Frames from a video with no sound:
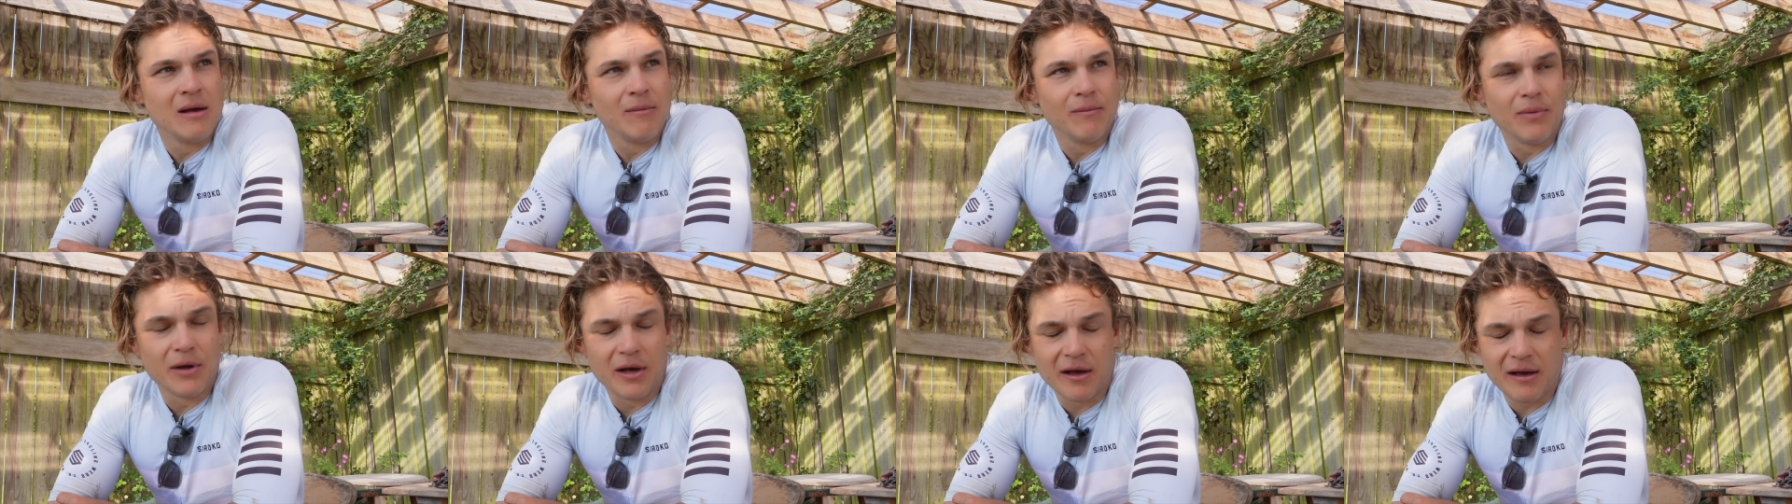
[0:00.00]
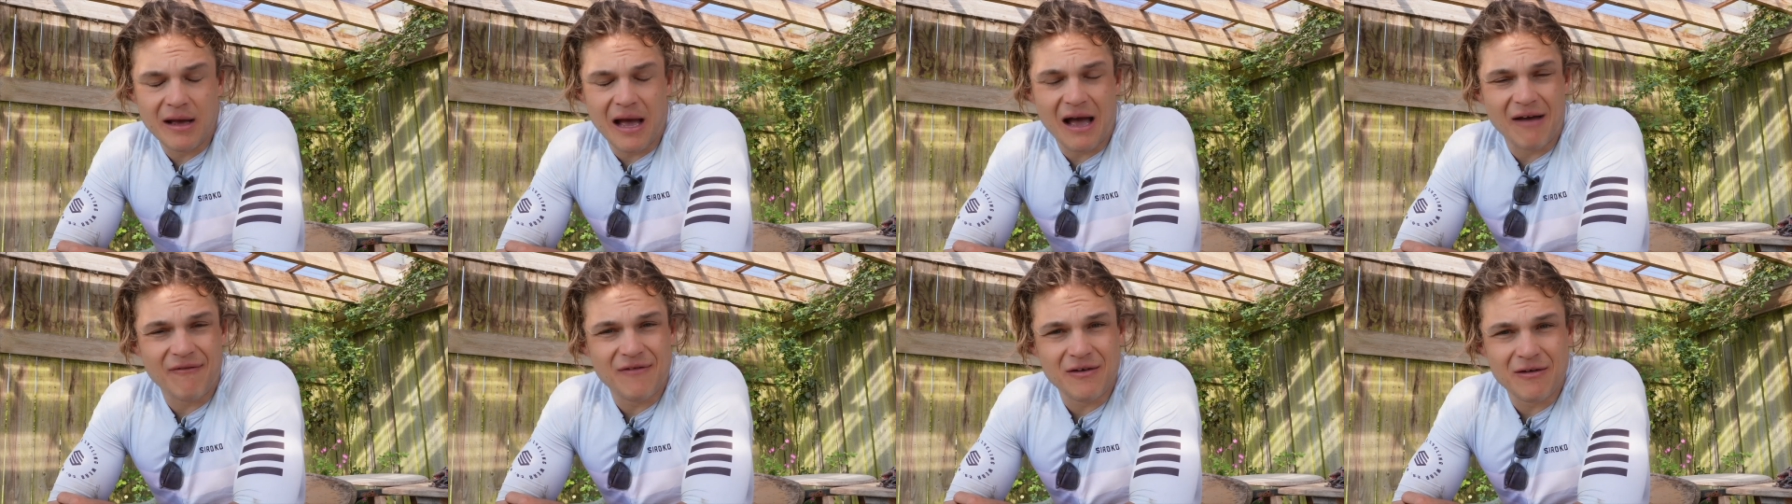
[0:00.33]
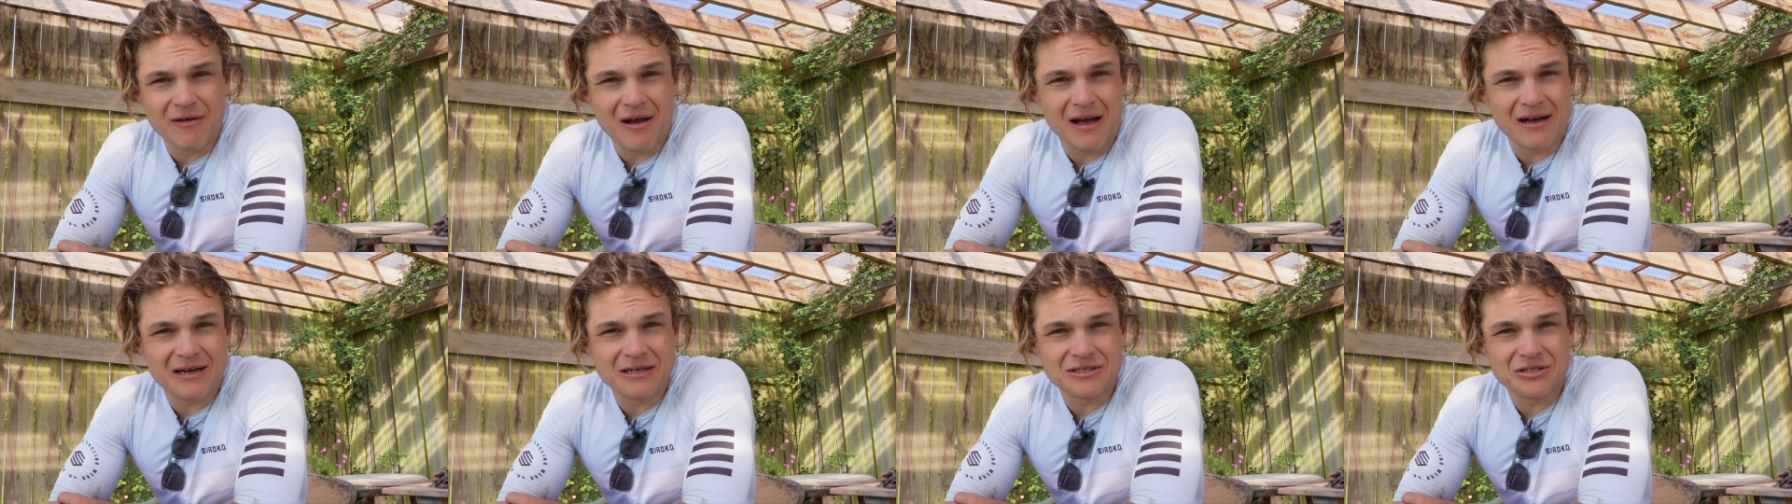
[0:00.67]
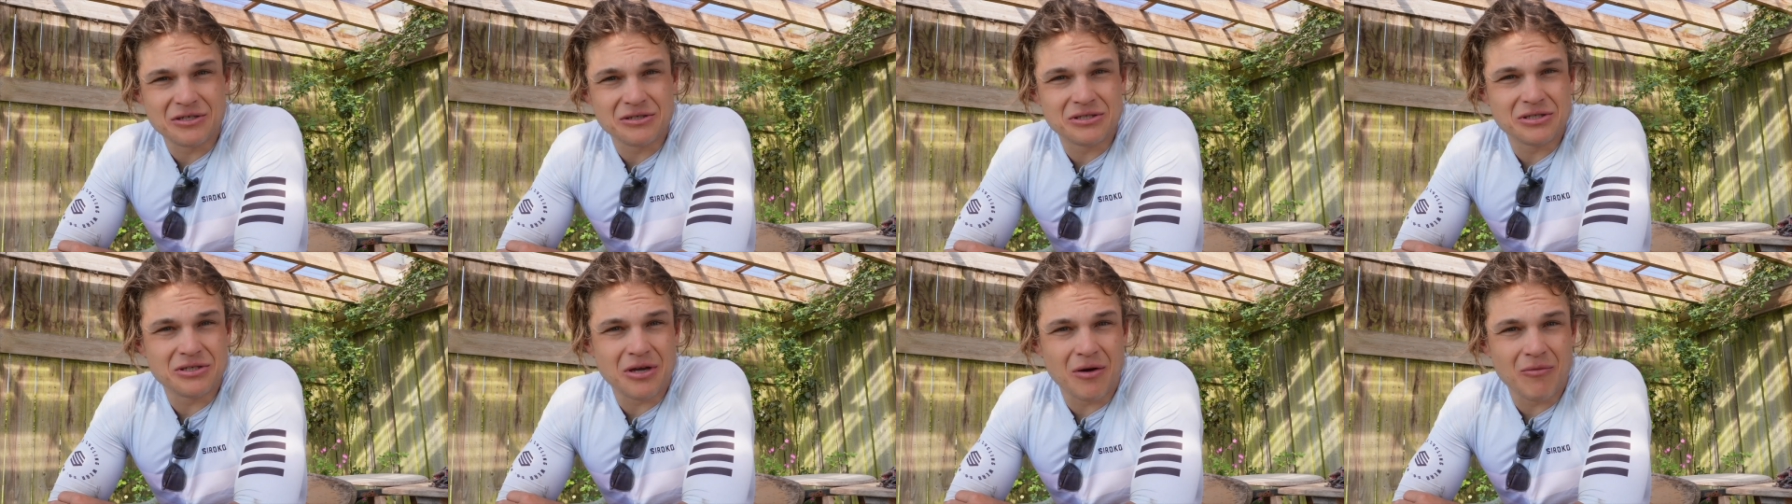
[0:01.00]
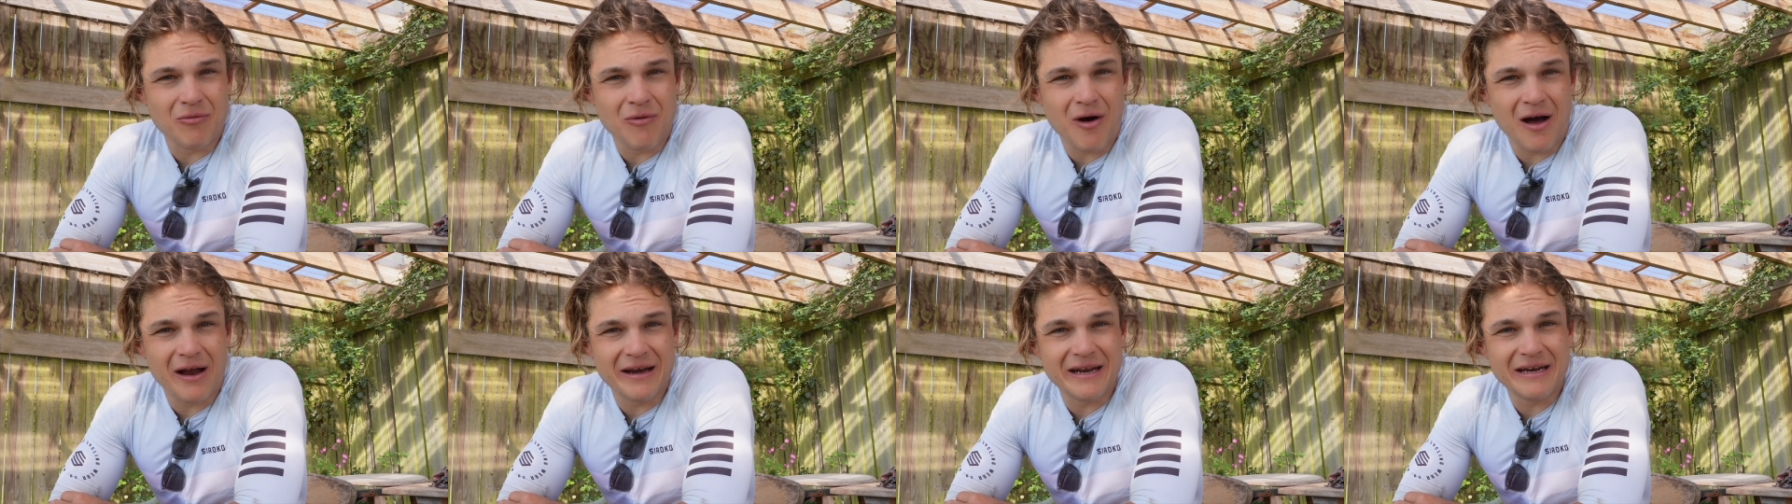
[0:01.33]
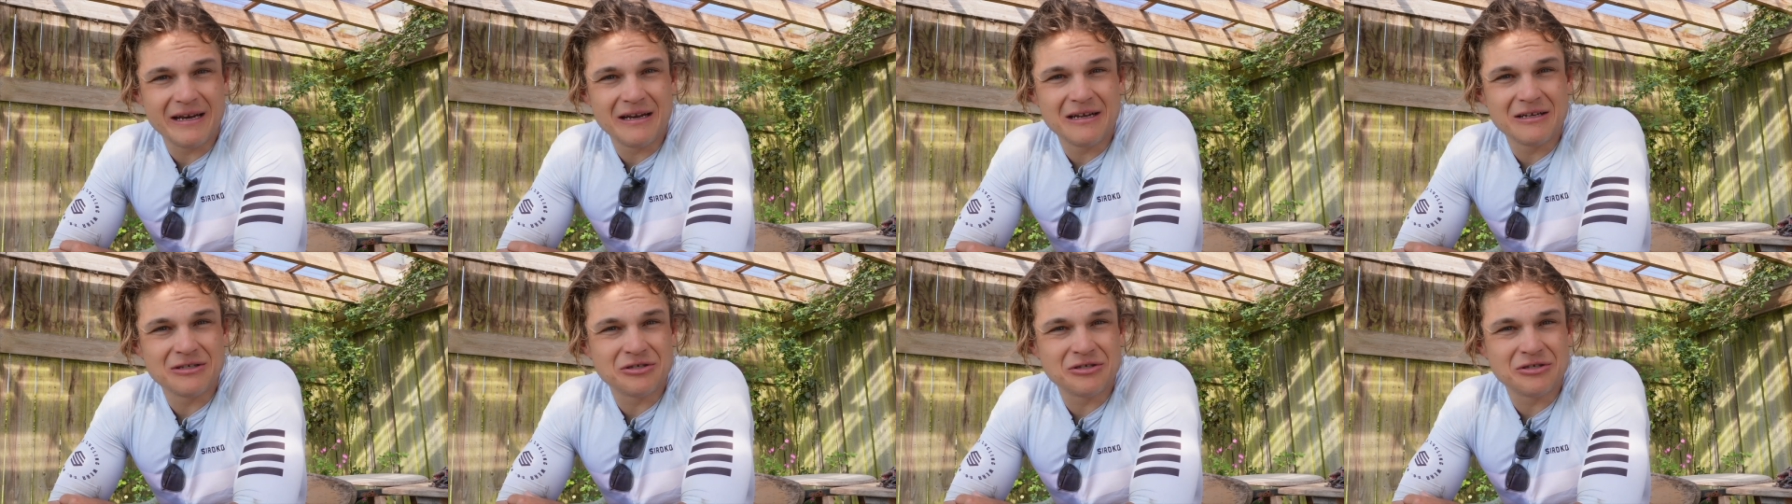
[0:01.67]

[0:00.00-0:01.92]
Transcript: But I feel like I should stop whining,